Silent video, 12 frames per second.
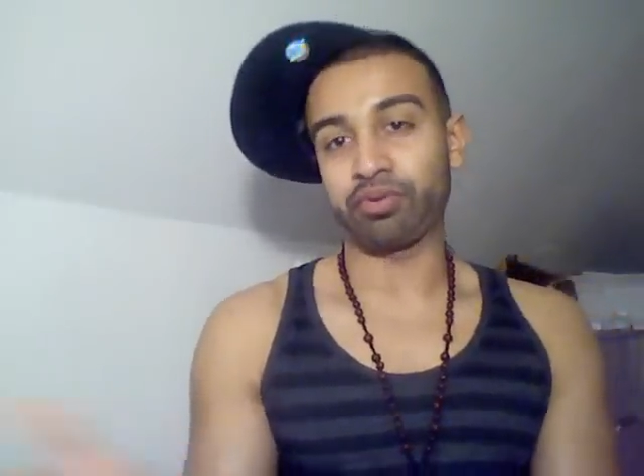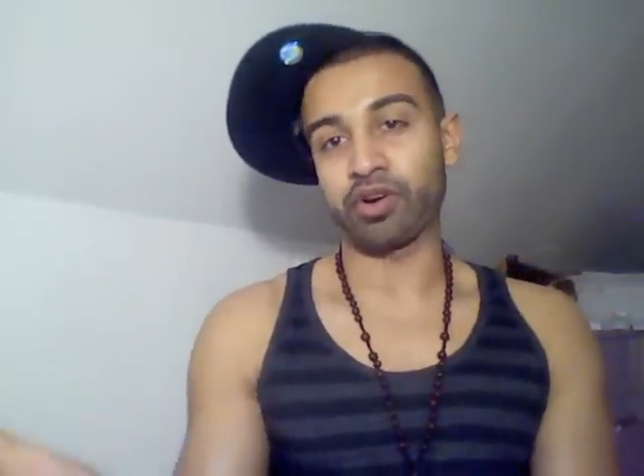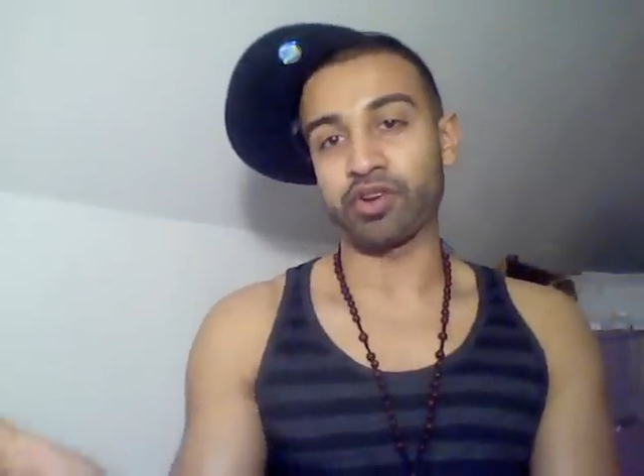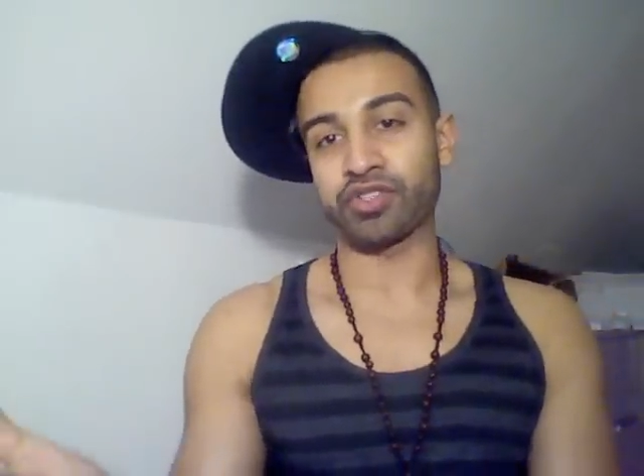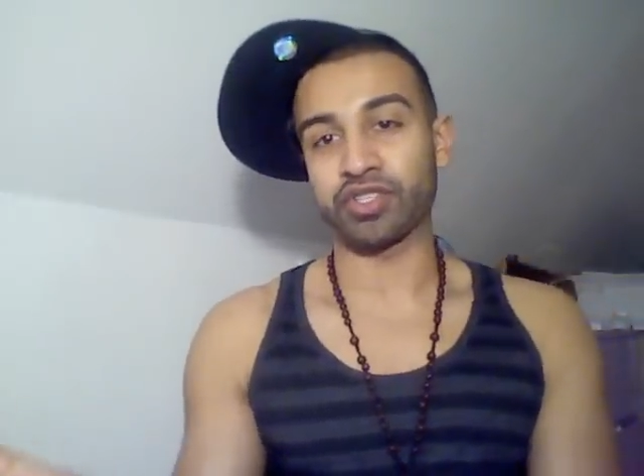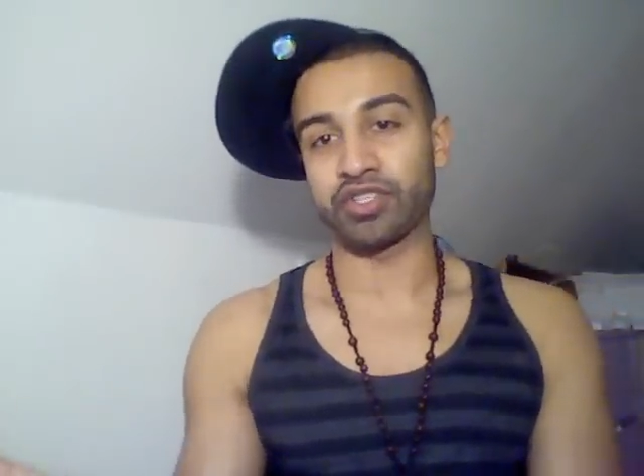
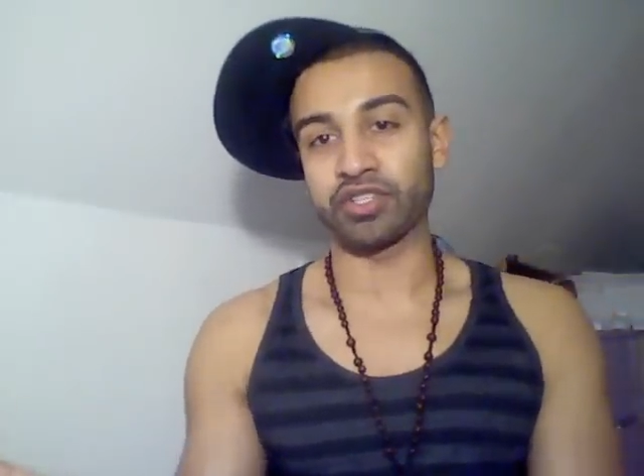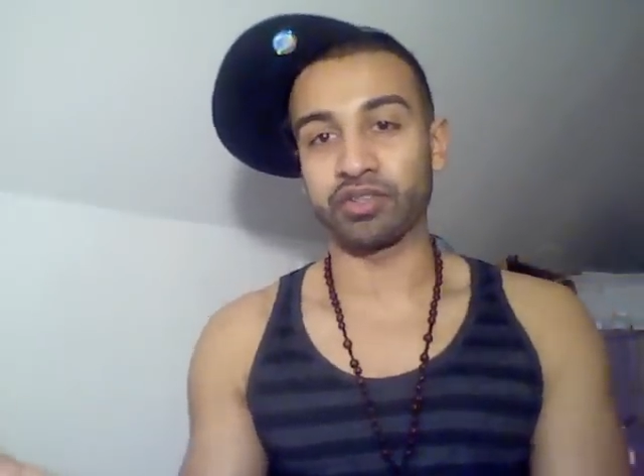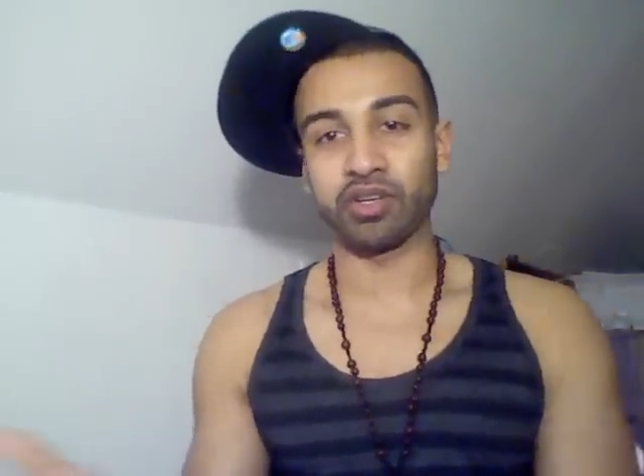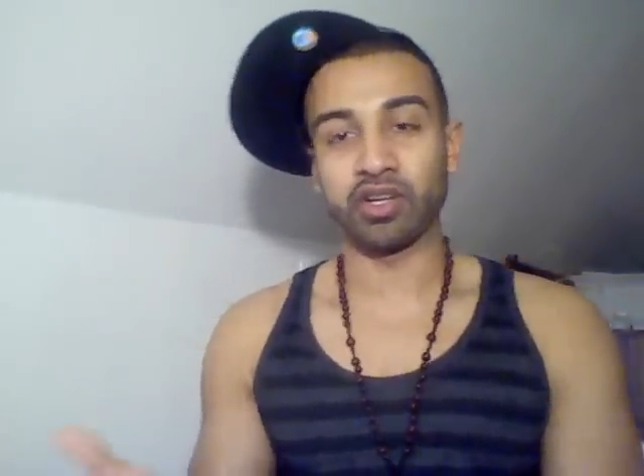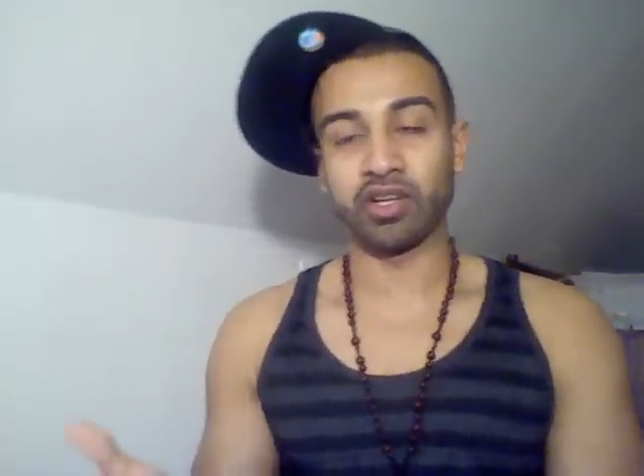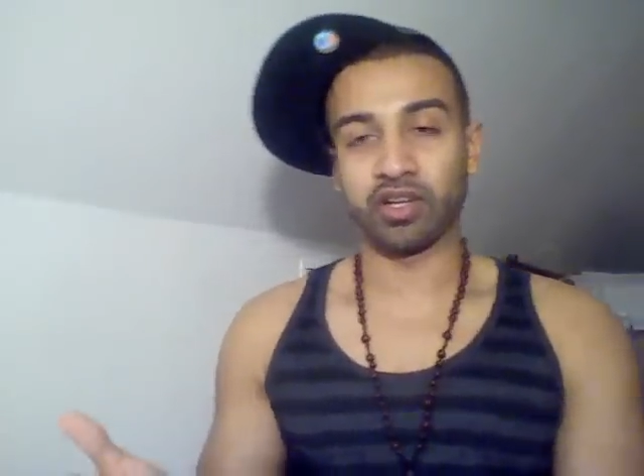person
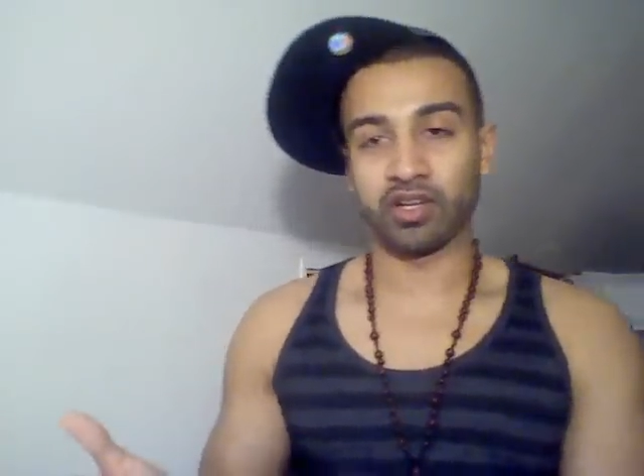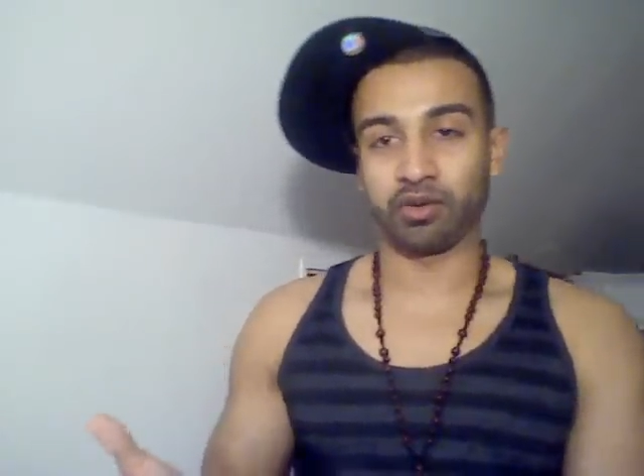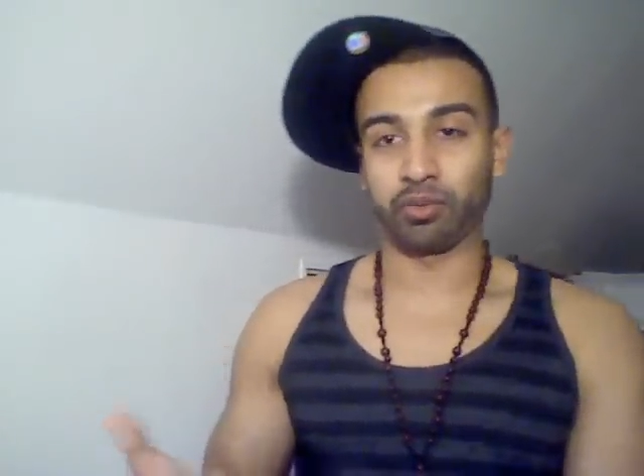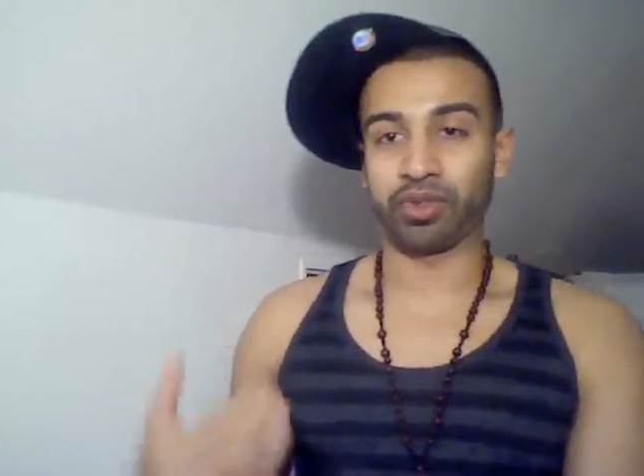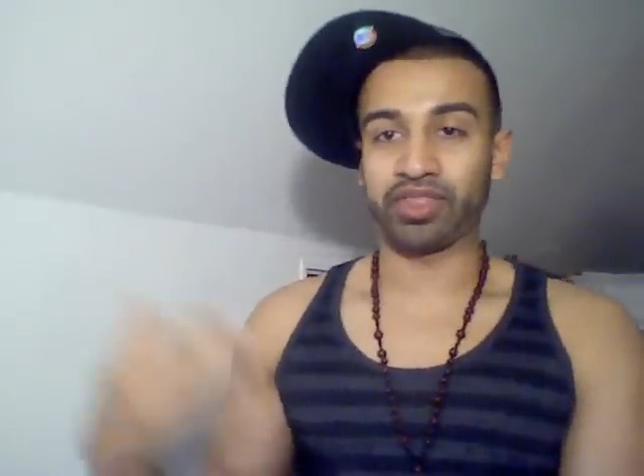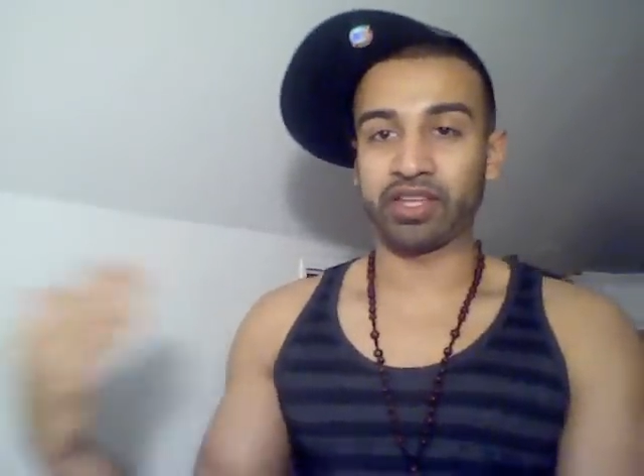
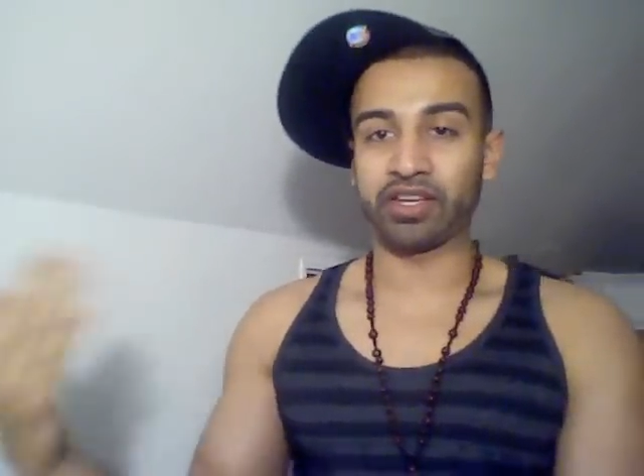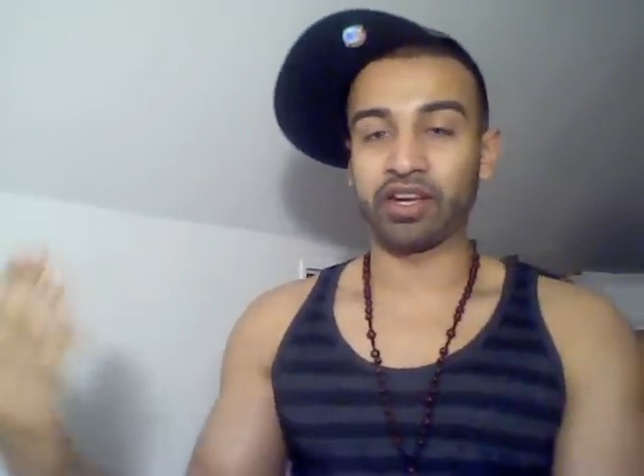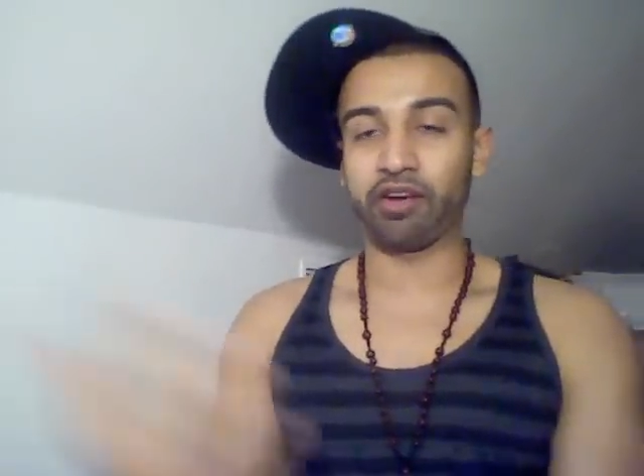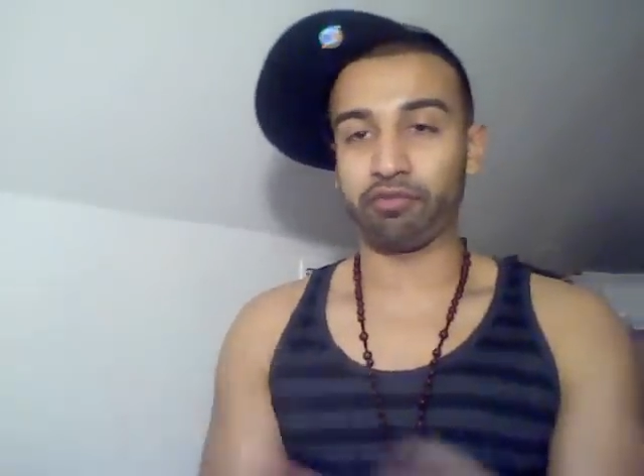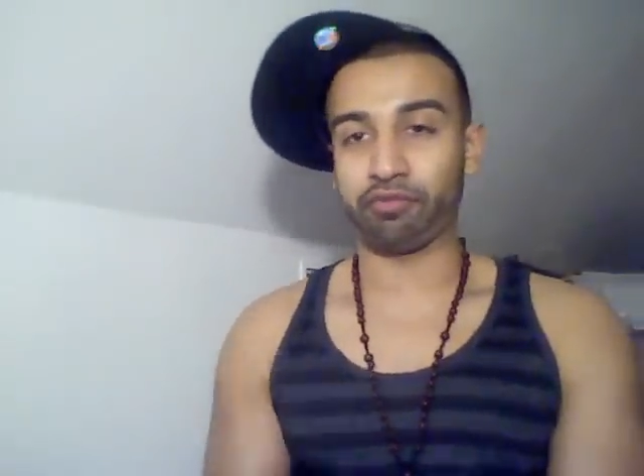within